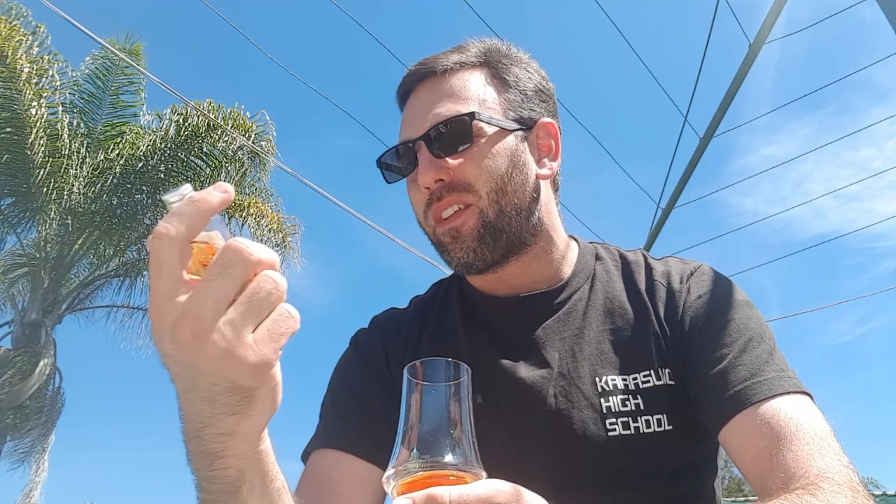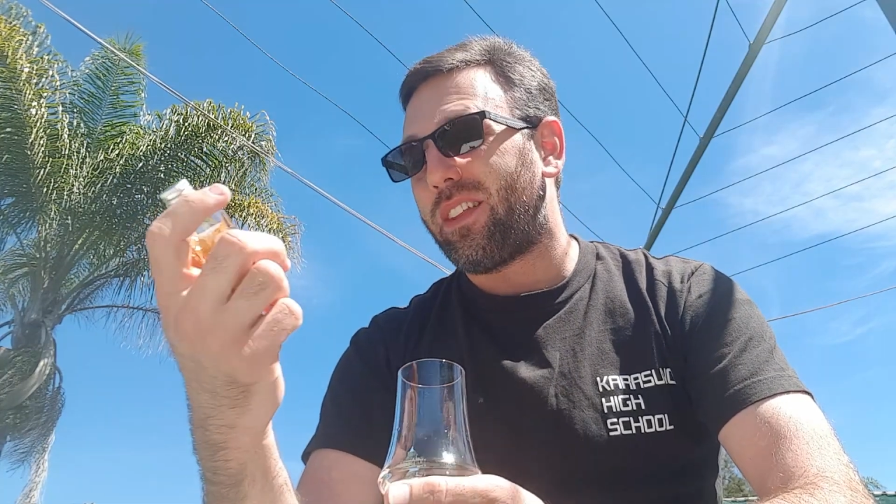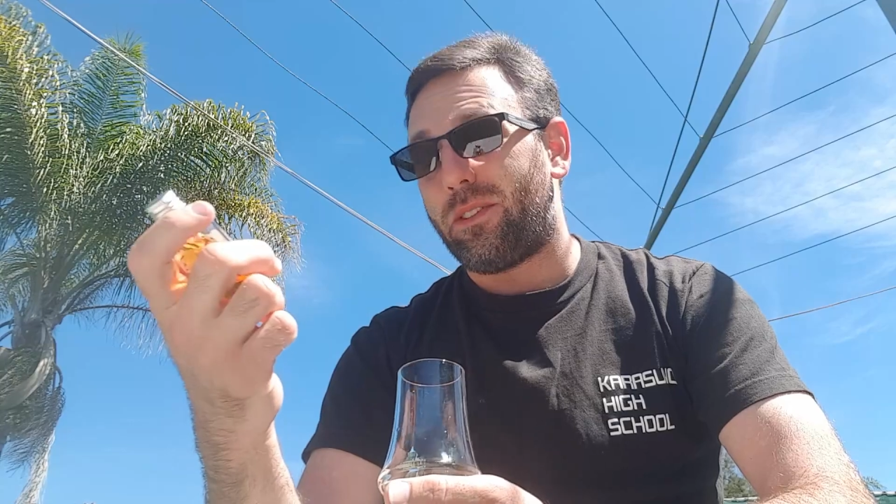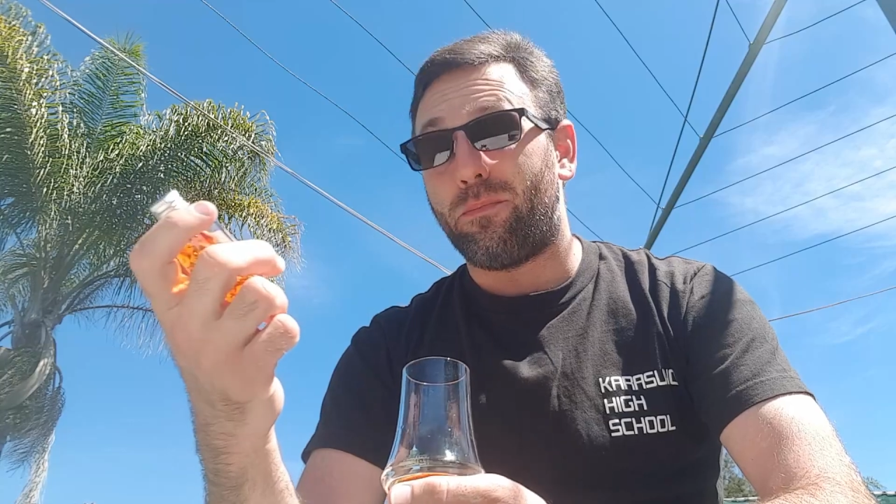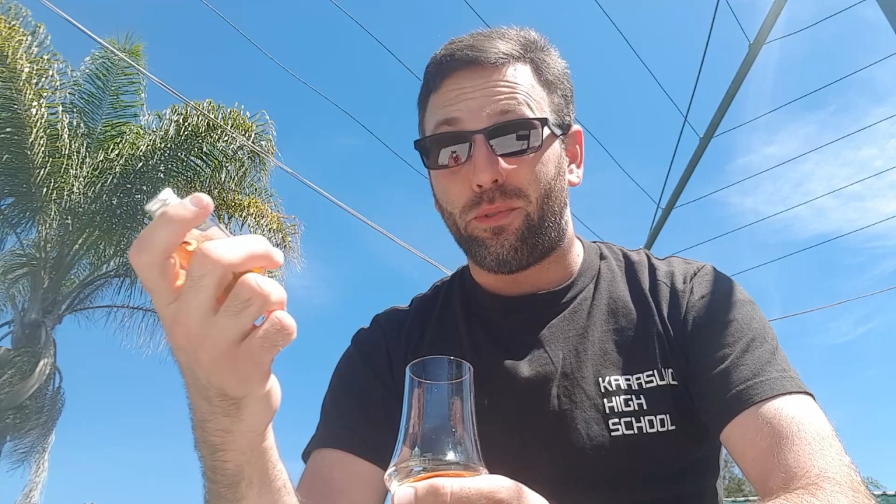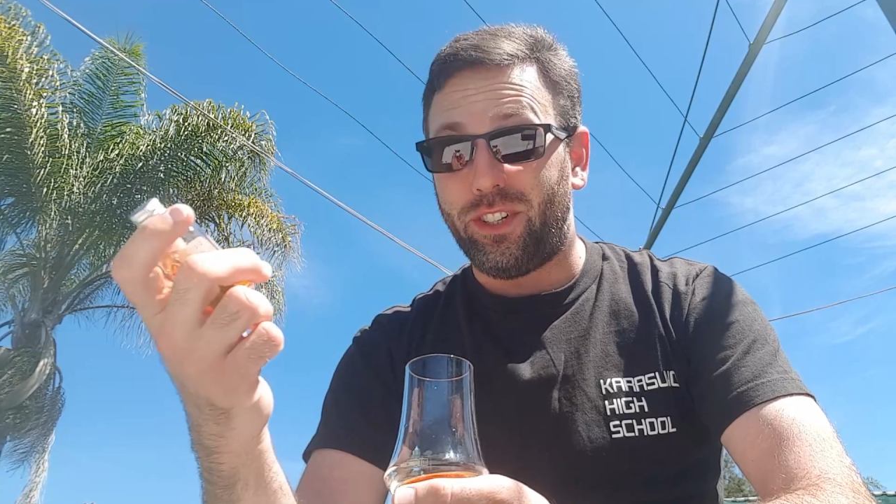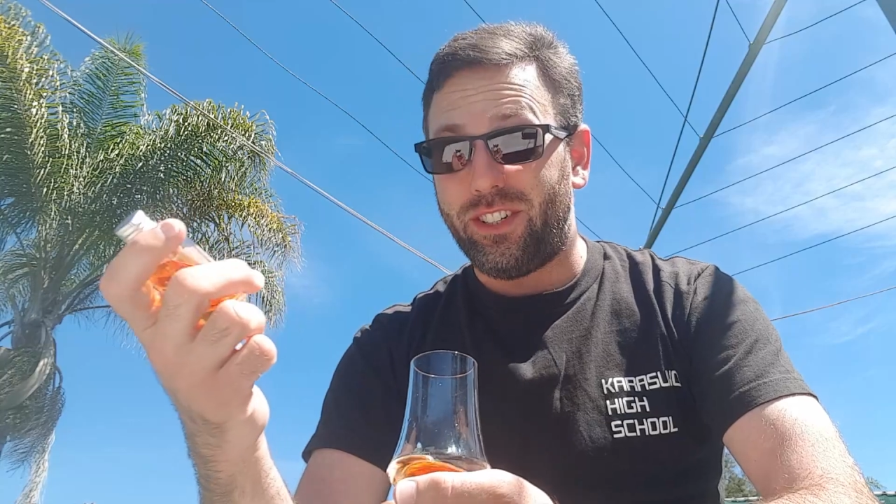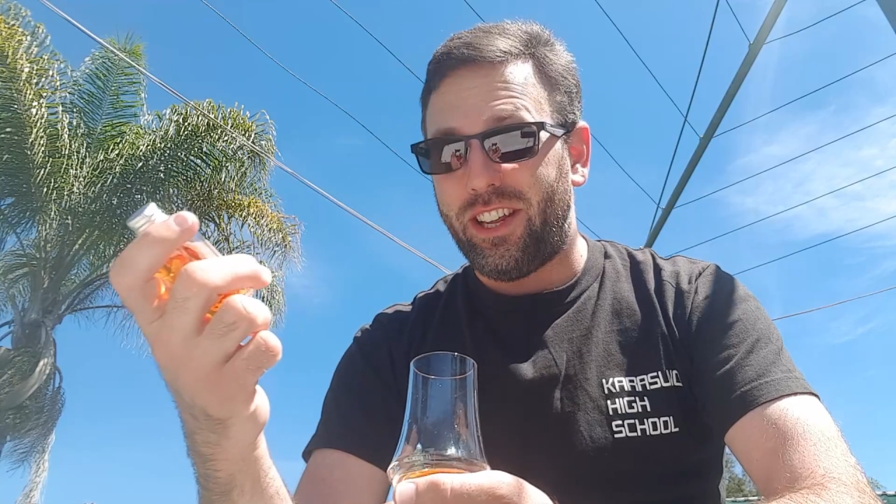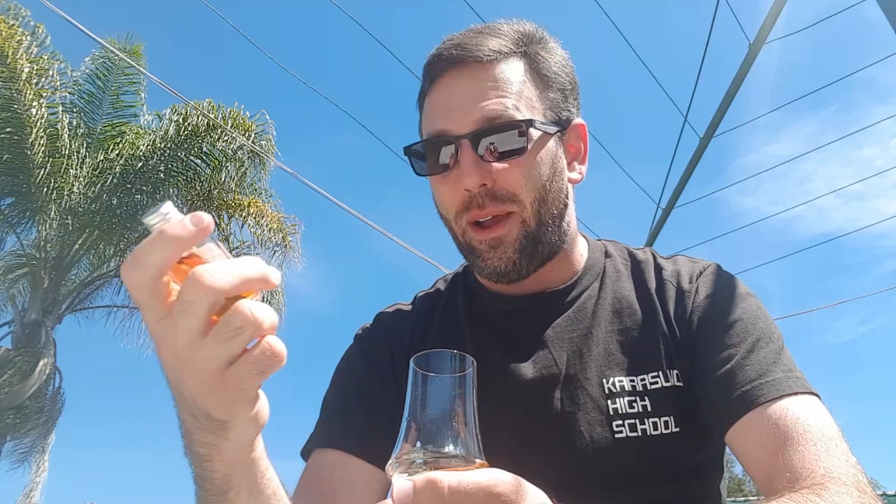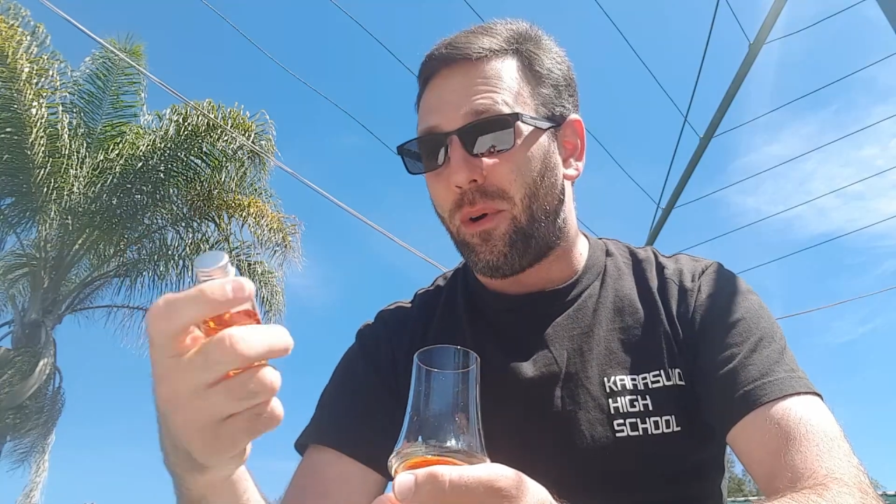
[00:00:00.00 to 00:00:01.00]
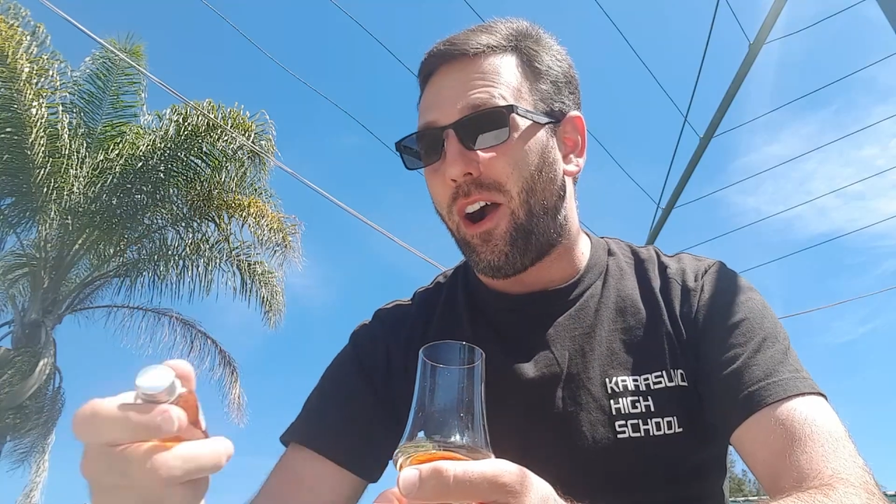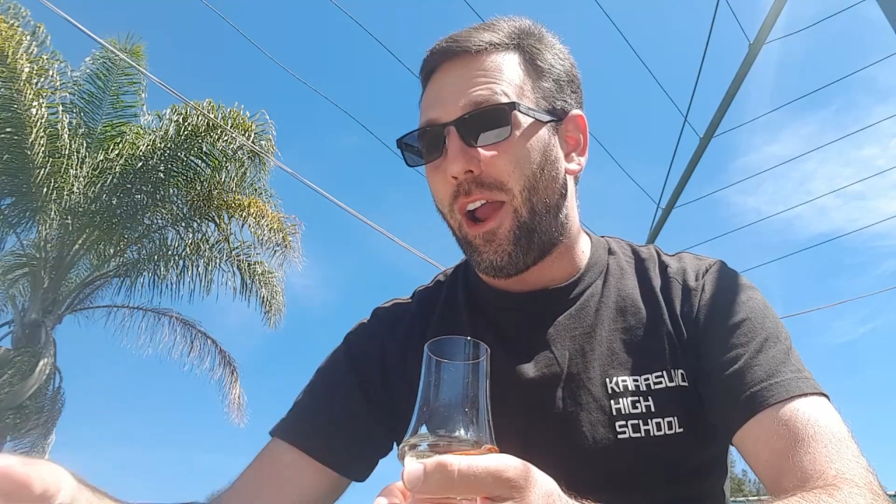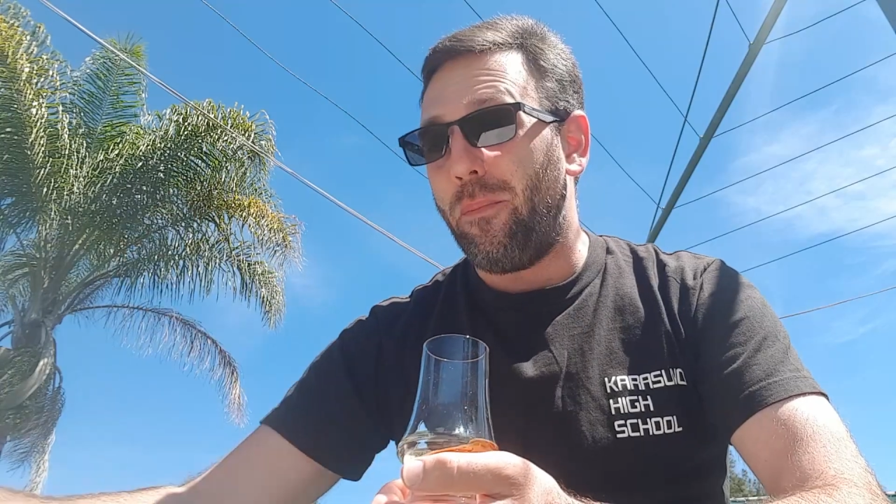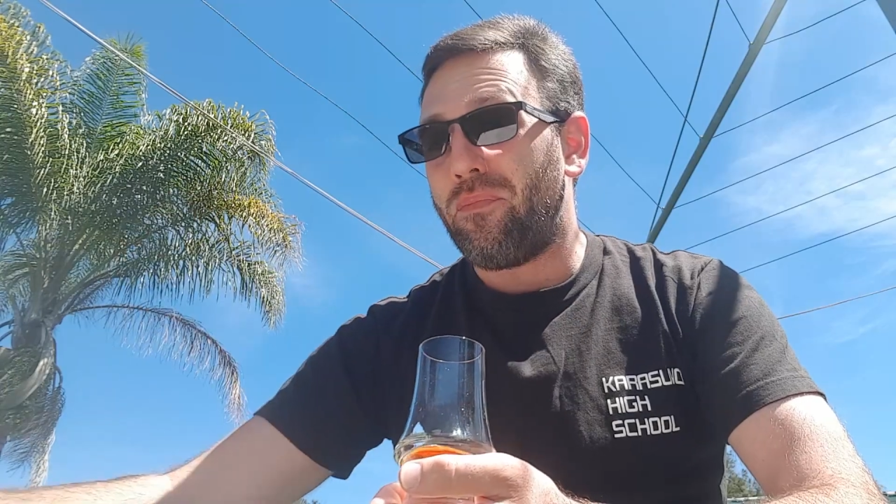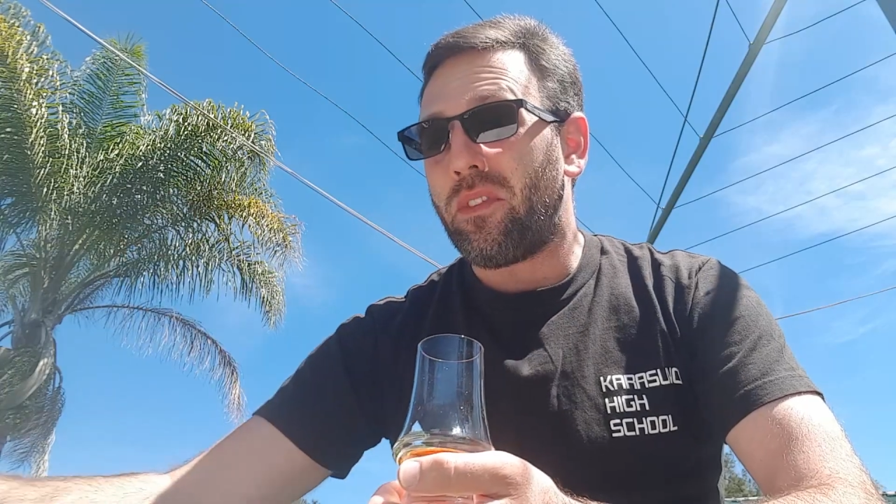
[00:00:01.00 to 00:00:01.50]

That's pretty damn high.